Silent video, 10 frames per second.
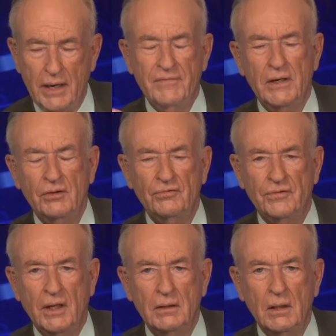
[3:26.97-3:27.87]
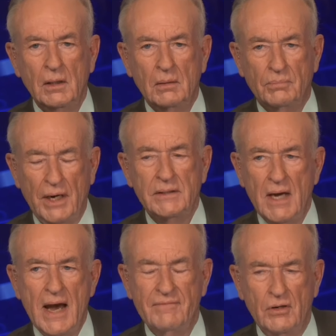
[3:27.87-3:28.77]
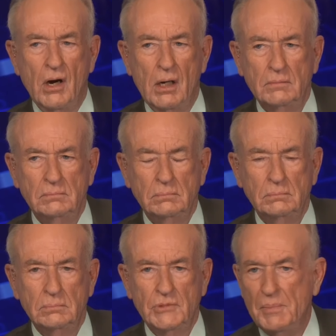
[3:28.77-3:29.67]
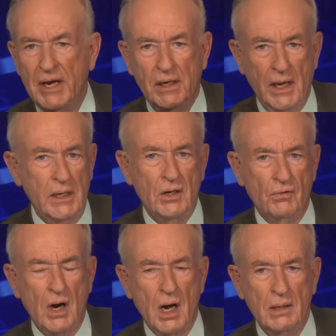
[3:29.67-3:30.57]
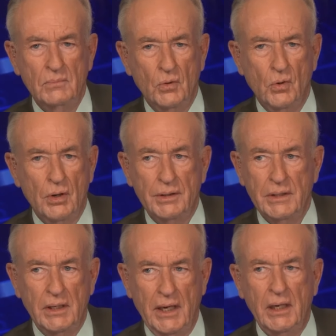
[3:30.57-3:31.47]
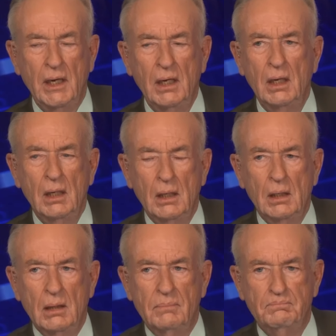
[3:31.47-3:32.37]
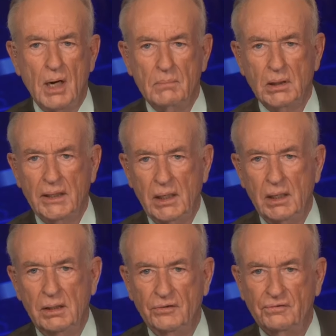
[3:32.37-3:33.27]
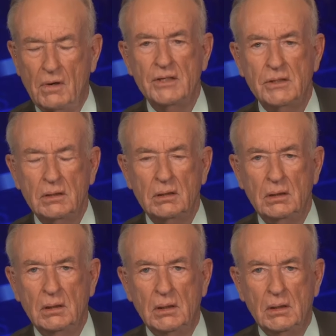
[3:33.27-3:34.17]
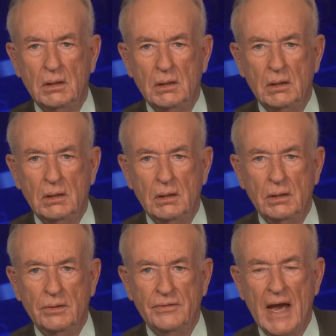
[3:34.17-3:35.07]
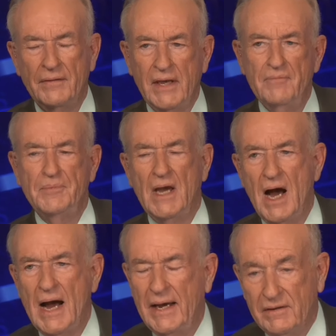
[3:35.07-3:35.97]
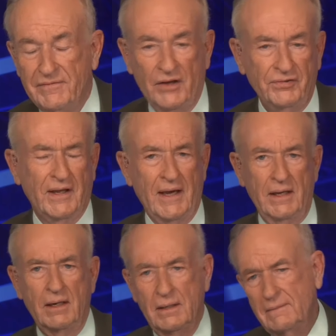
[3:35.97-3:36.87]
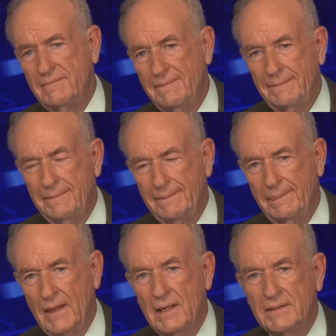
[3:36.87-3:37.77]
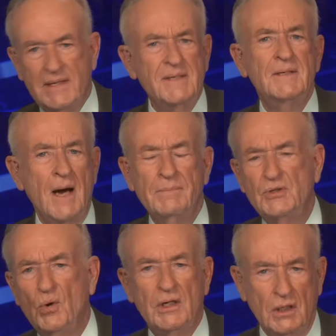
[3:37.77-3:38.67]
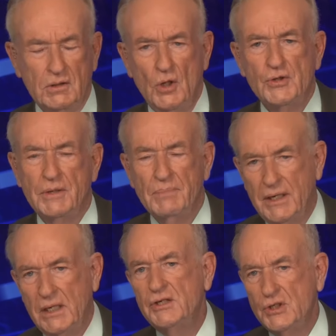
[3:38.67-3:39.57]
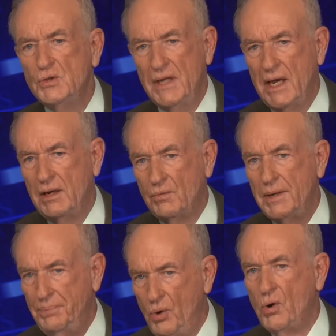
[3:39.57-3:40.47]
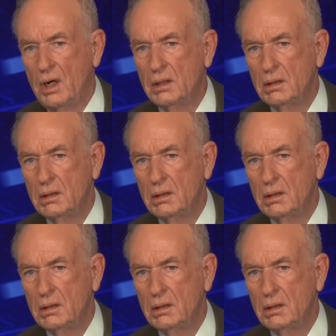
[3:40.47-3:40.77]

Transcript: evidence that Brett Kavanaugh committed any crime or did any public indiscretion. Now, the FBI investigated it, didn't come to a conclusion, but issued a report